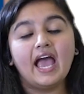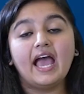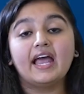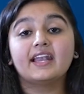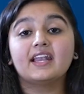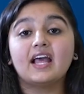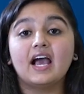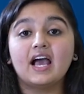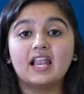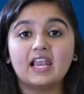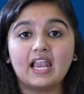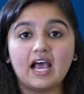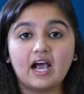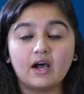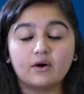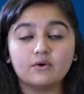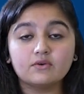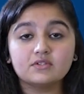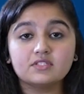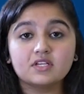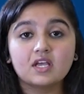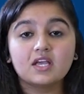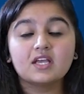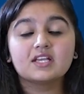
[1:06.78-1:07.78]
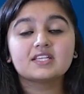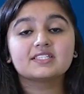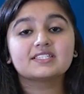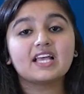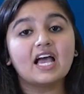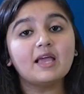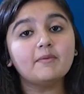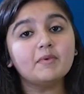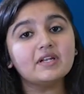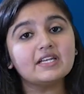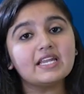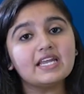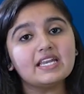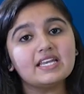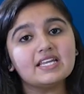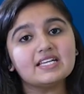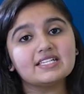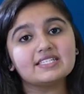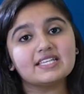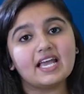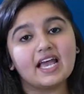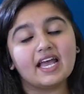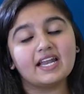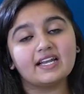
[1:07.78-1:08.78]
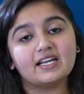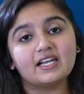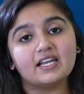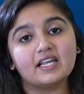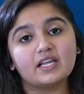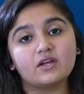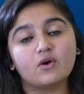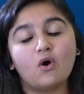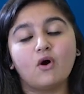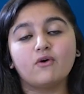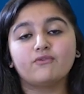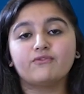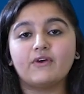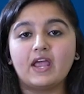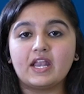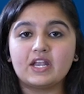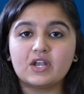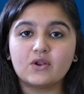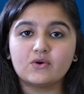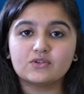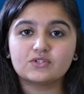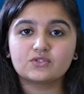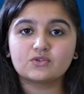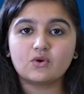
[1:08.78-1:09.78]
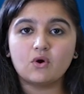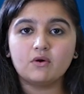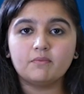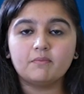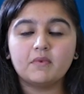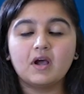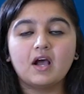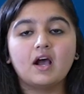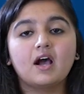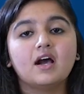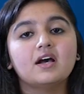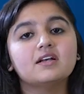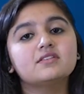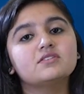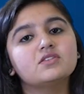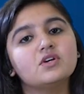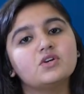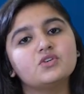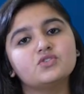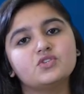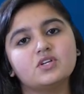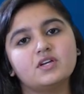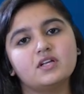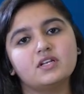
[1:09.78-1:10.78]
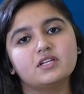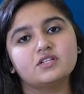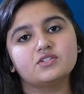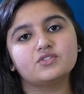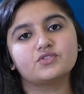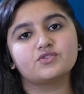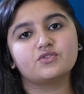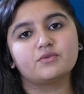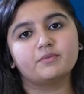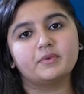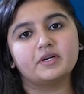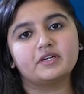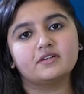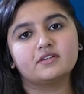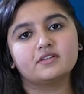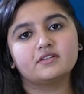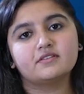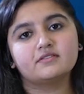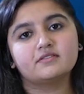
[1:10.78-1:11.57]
and allows simultaneous handling of endoscope, a surgical instrument.